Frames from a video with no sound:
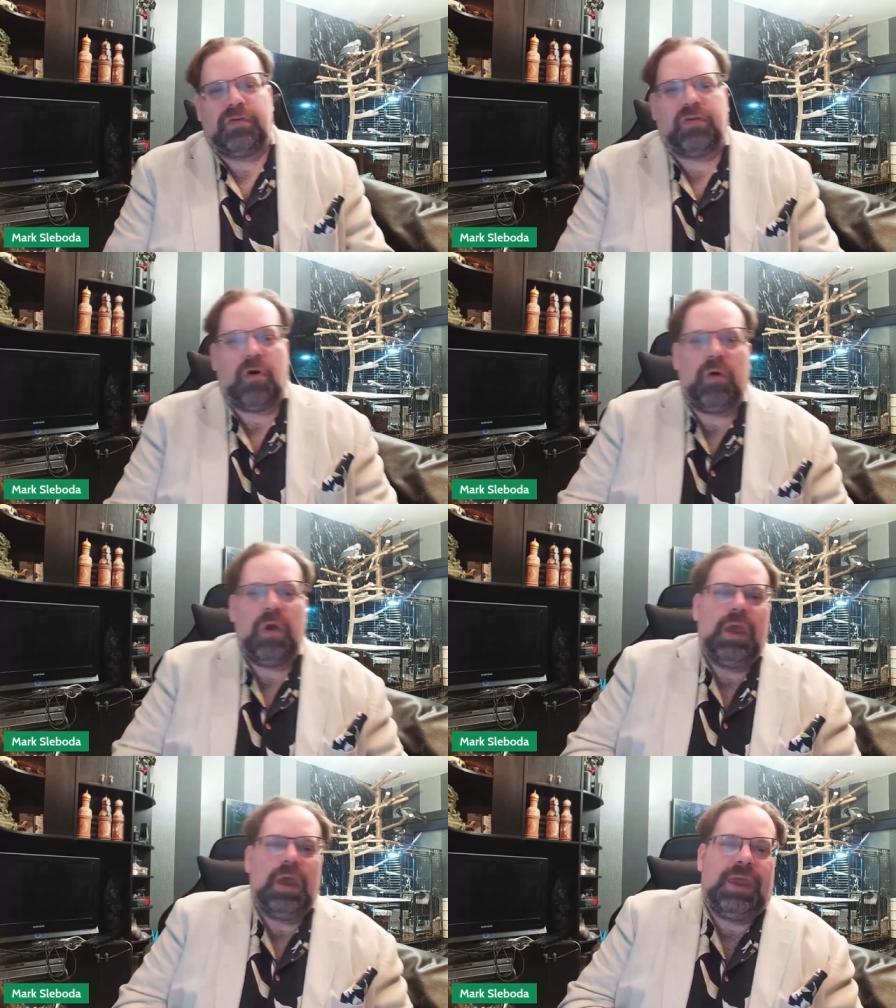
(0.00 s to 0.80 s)
So
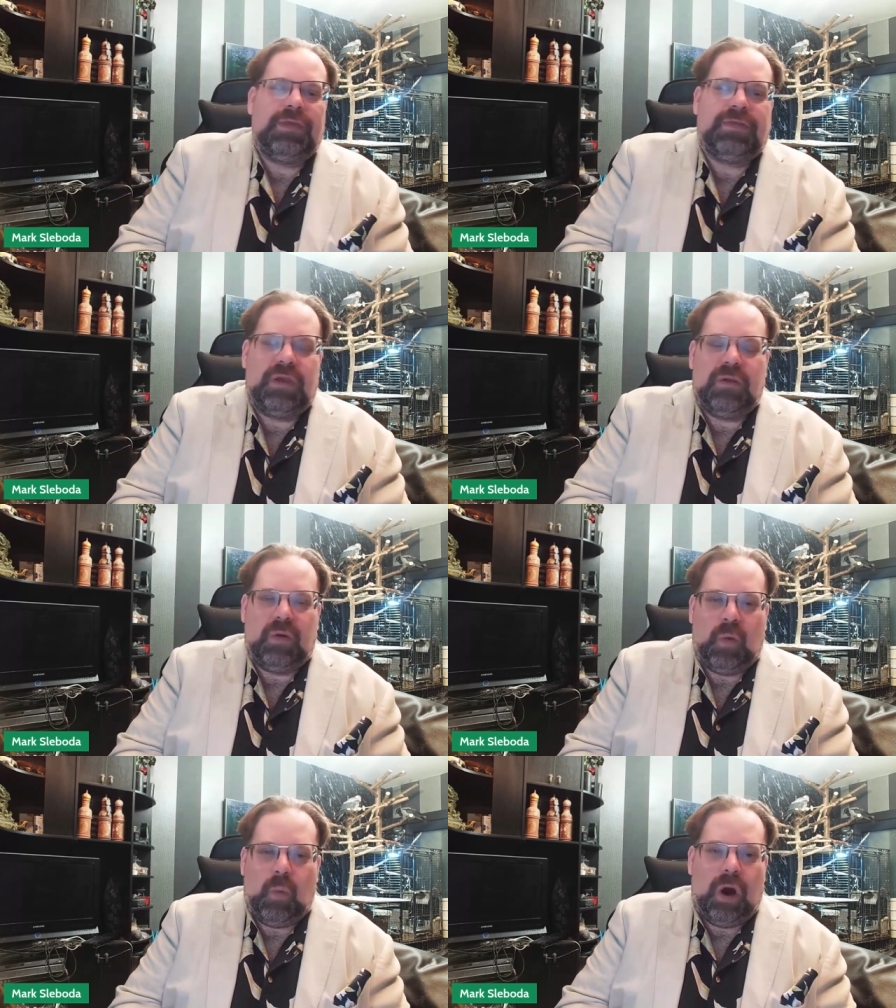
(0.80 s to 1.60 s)
he didn't
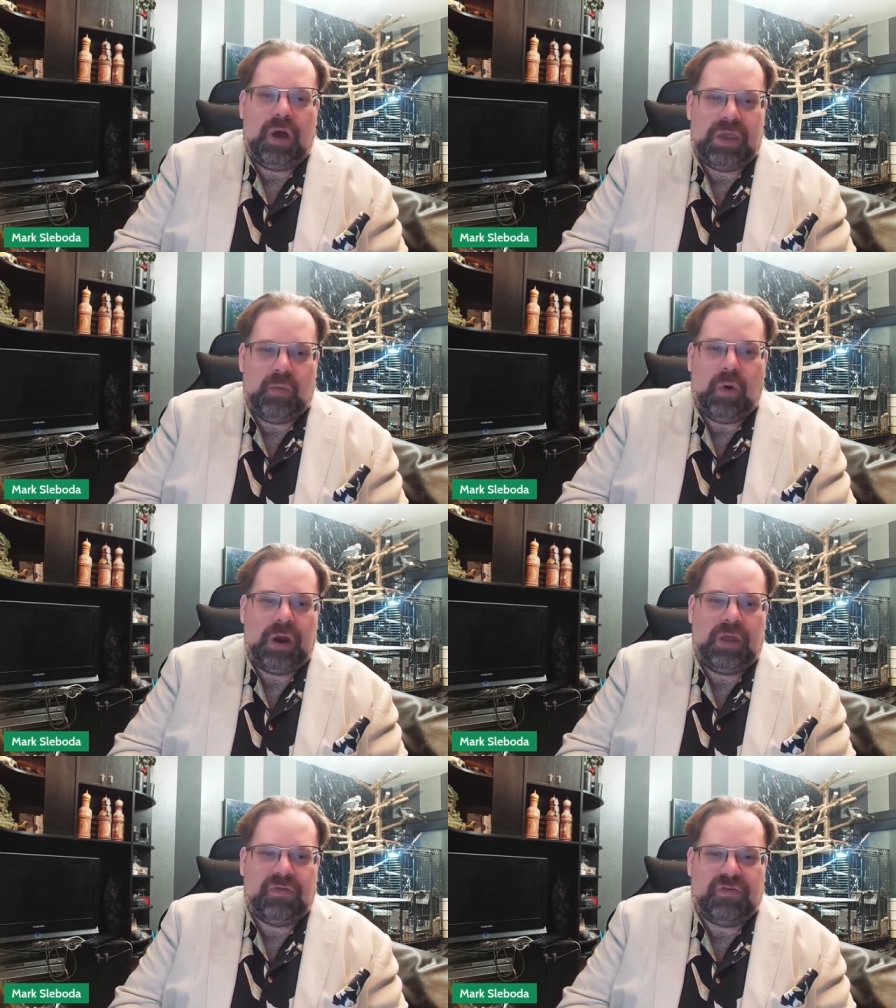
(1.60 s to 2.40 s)
want he
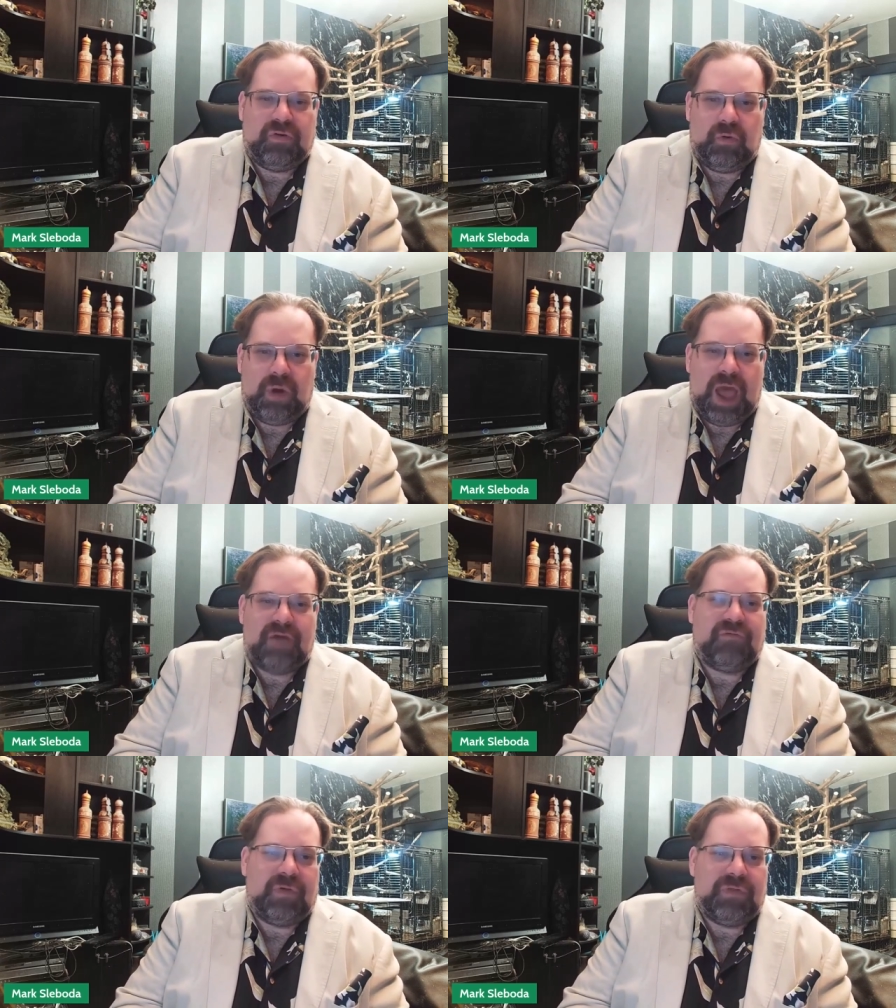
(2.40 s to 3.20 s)
wanted to
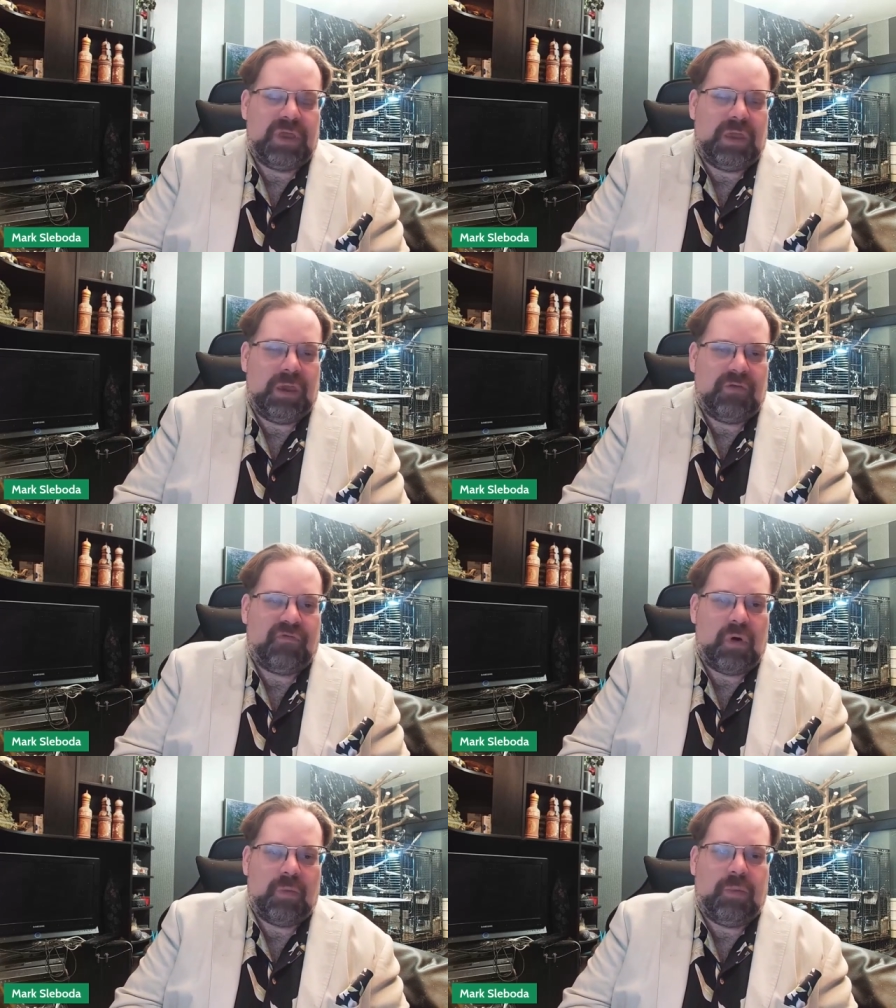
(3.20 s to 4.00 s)
have the
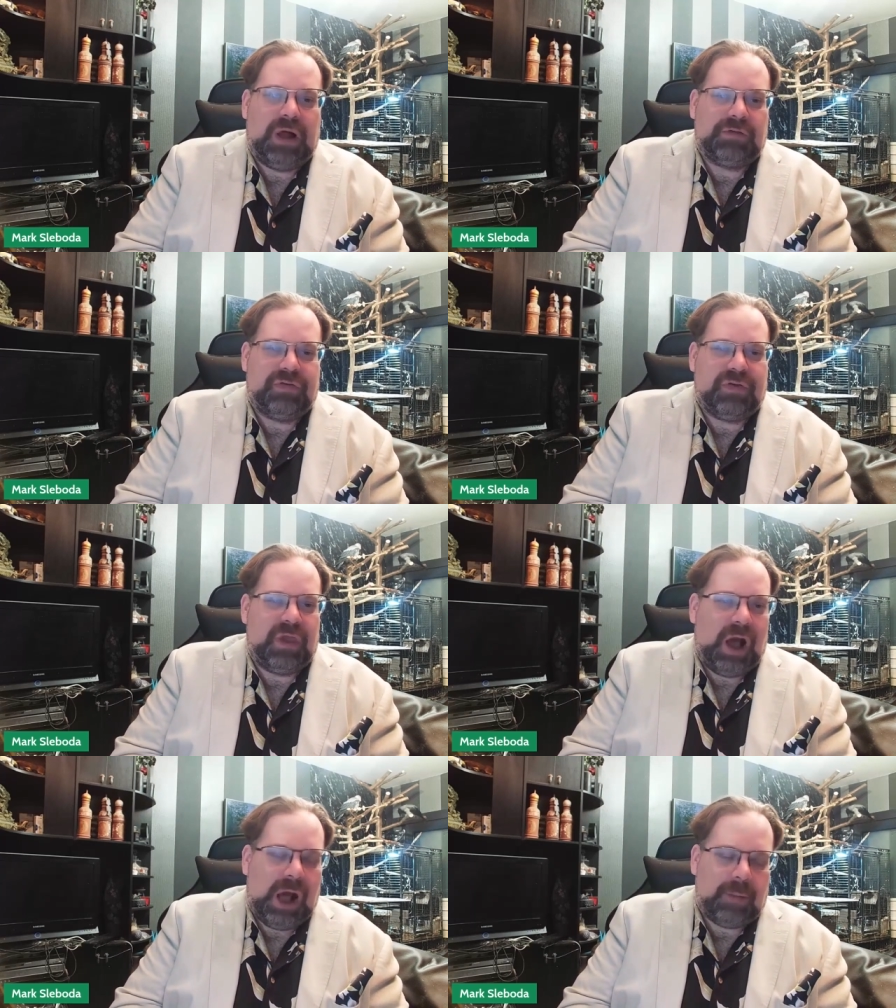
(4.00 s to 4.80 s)
foreign
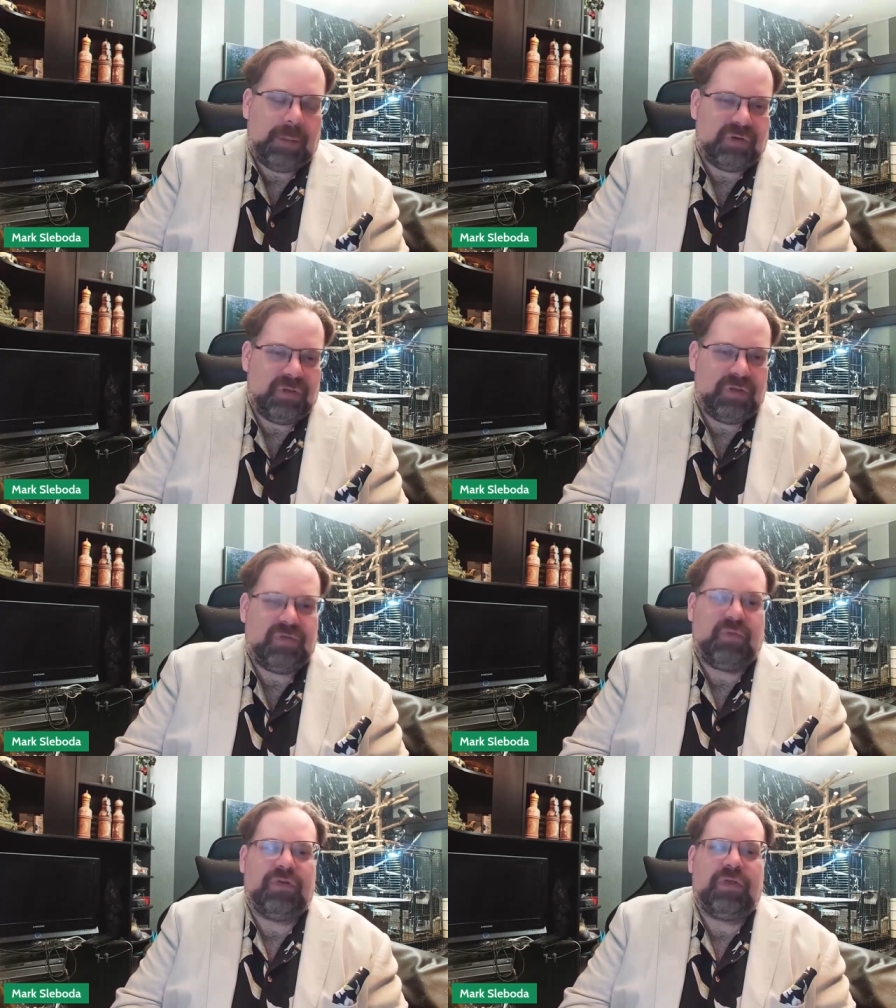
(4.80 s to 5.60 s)
policy
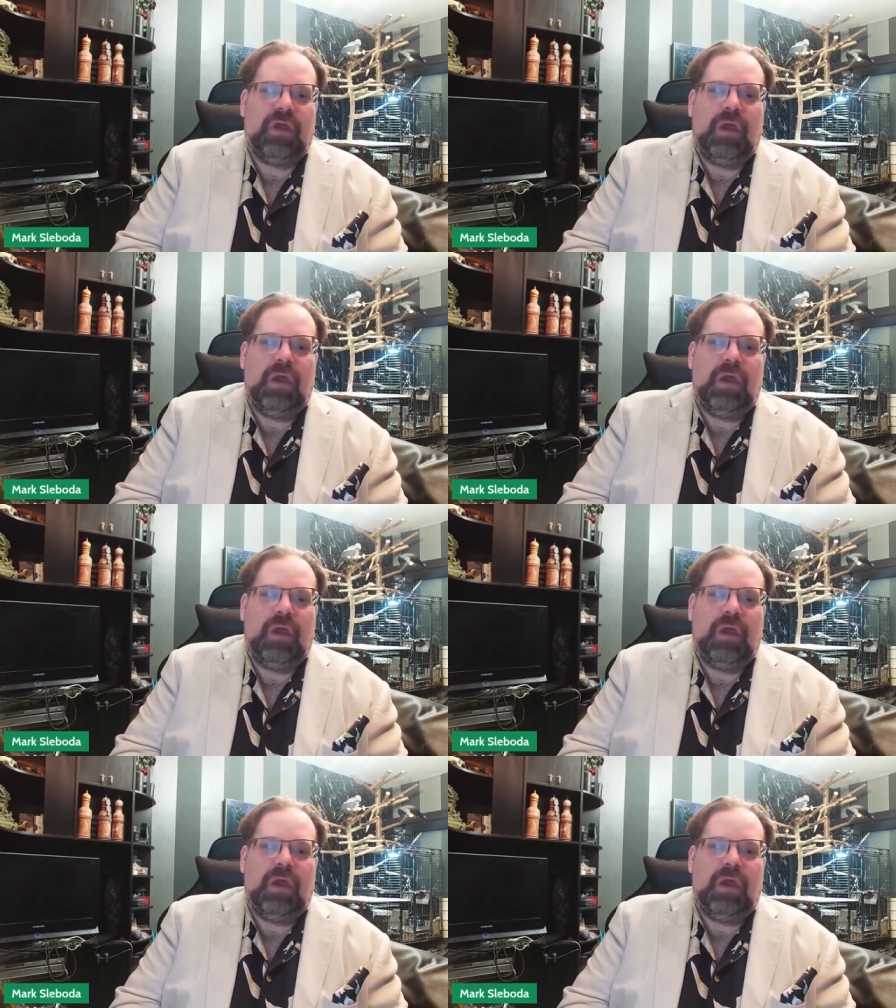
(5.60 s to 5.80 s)
options with